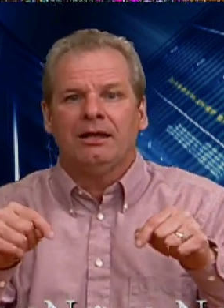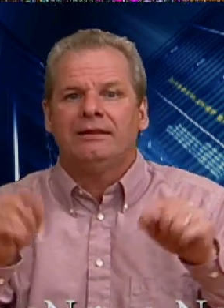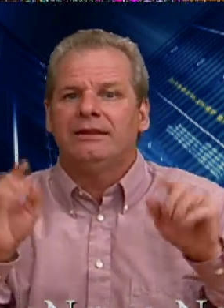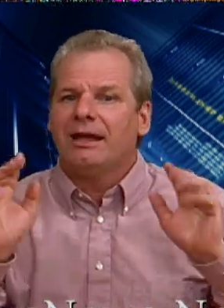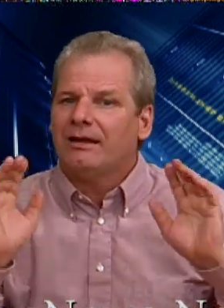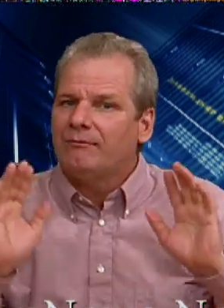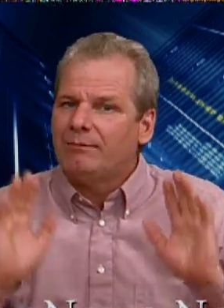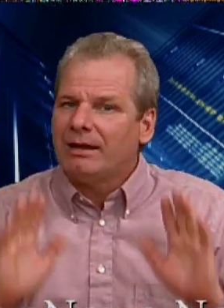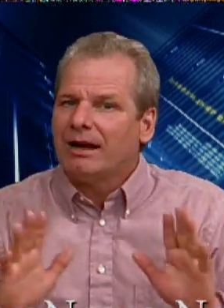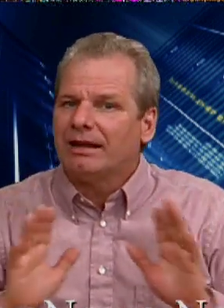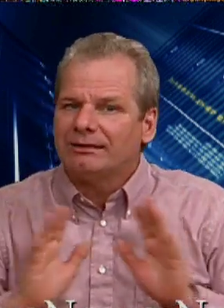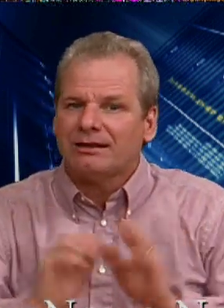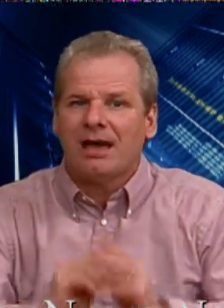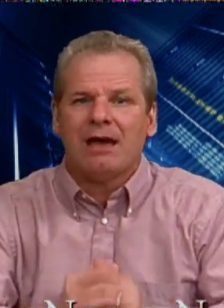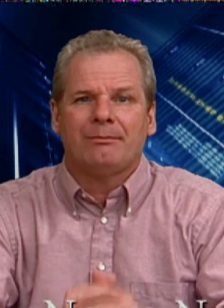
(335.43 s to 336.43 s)
They have been
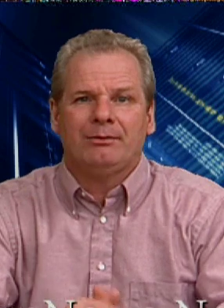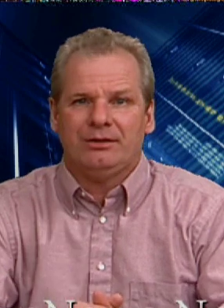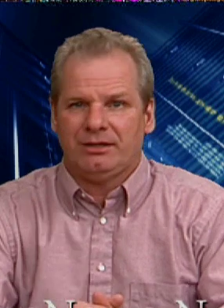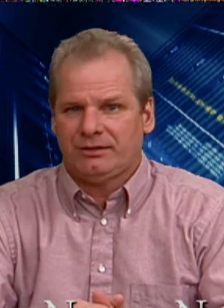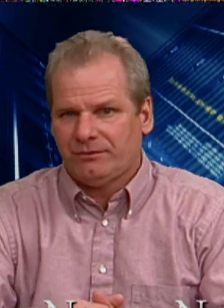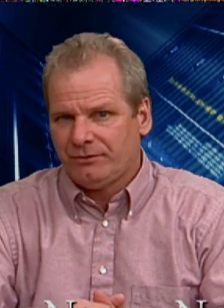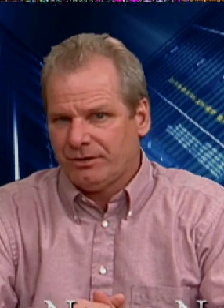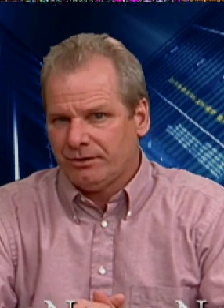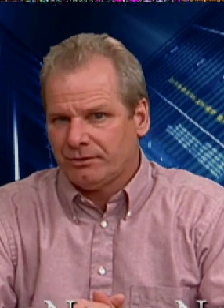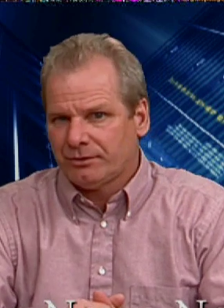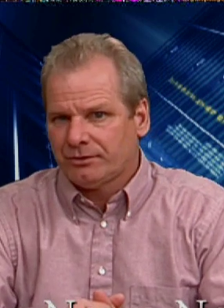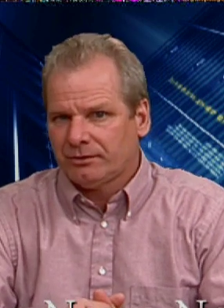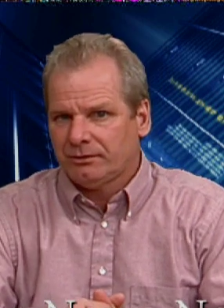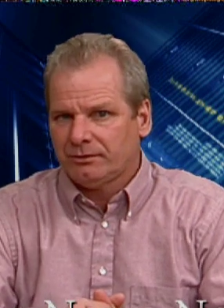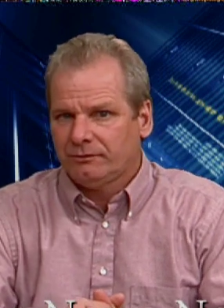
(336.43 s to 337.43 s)
on top of this for
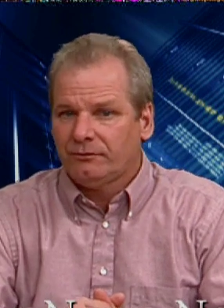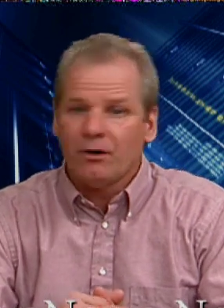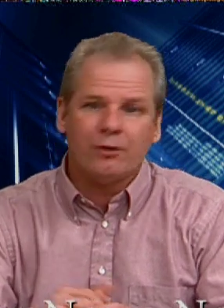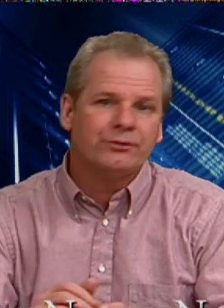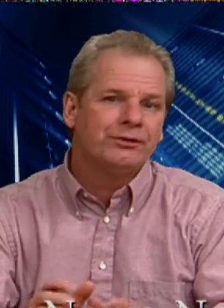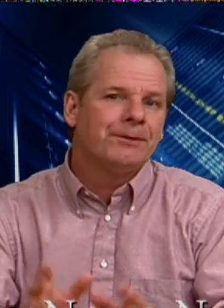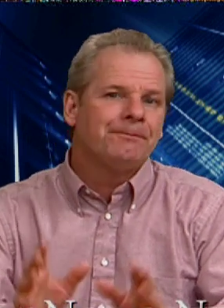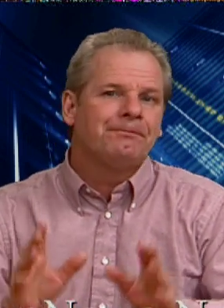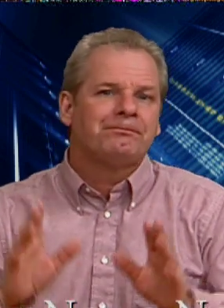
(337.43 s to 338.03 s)
years. Folks,